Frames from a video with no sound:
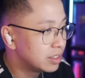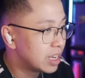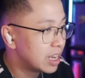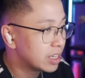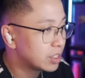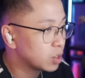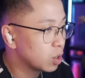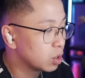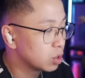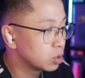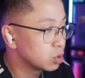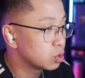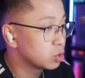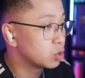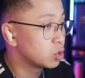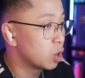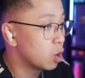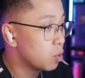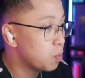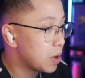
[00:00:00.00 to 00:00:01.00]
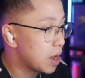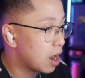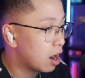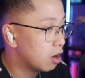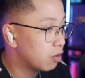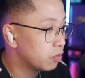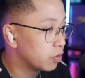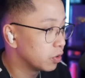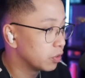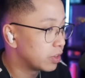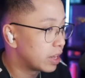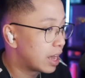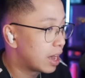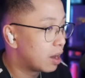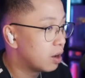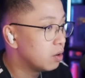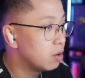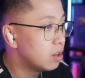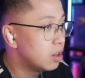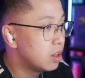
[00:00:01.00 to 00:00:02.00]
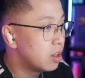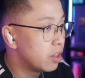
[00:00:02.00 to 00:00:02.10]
Tanks are so powerful now,